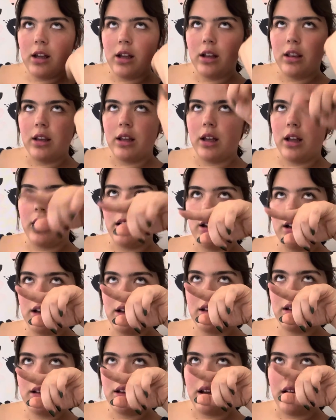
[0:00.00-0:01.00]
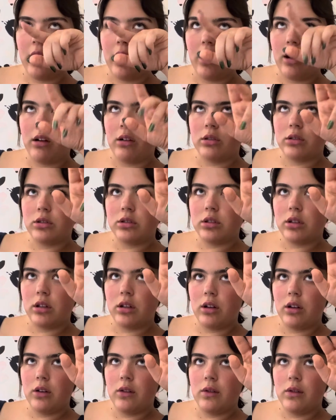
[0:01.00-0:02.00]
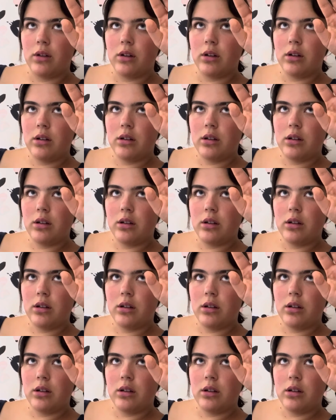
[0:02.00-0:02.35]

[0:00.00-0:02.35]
and then I also